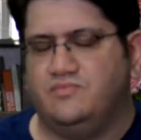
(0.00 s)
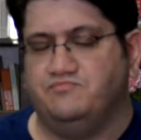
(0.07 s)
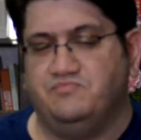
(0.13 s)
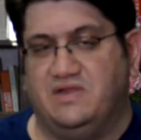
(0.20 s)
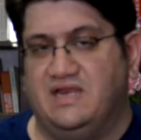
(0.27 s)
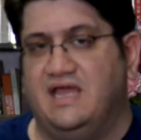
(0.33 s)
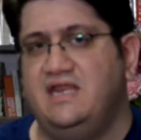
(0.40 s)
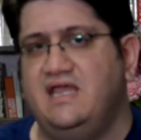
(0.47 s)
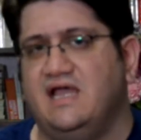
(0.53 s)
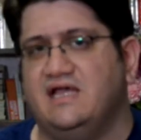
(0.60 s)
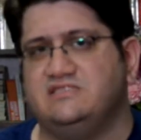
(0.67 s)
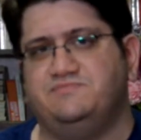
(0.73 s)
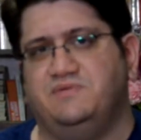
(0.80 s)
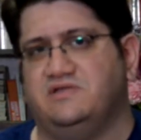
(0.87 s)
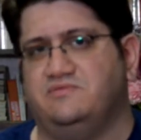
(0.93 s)
In any
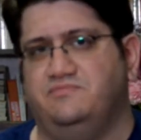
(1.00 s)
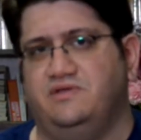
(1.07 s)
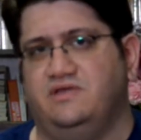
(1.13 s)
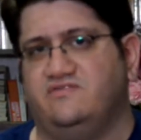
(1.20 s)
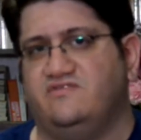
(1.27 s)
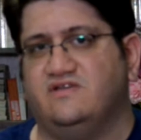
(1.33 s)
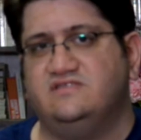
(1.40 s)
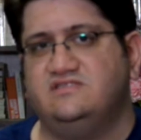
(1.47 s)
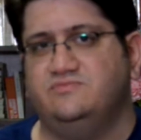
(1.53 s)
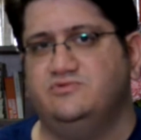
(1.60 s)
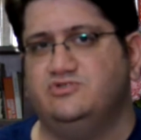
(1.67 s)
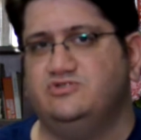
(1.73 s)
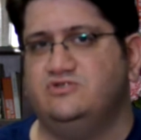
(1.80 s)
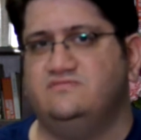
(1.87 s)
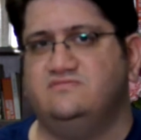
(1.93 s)
aspect, be it customer
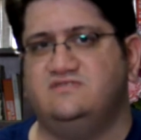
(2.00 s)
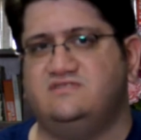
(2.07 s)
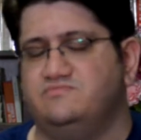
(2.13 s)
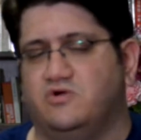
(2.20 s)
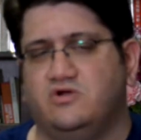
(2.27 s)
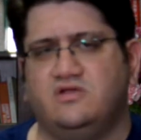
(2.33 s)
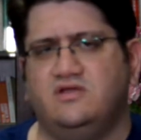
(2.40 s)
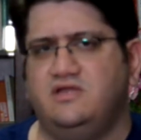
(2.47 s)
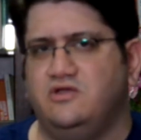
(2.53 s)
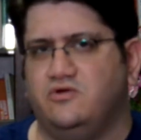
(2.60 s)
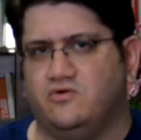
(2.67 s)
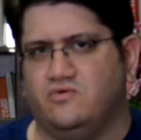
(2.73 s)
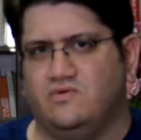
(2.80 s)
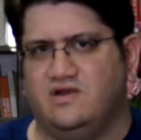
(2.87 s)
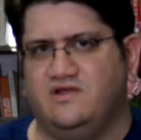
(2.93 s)
service, marketing,
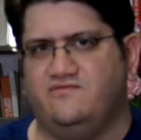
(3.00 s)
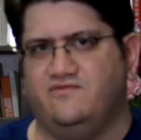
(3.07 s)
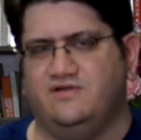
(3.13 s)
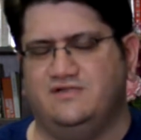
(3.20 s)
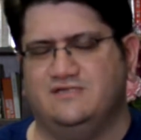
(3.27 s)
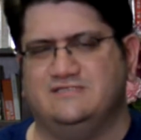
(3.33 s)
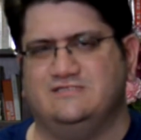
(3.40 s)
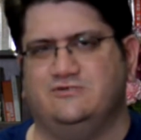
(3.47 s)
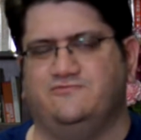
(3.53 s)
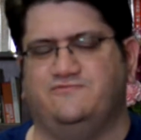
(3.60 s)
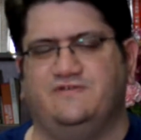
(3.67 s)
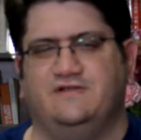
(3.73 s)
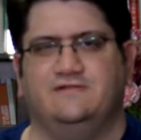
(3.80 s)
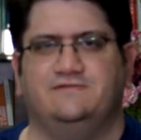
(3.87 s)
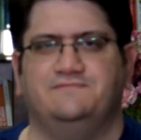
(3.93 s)
or whatever it is your
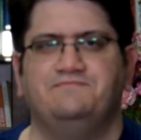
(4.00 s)
field.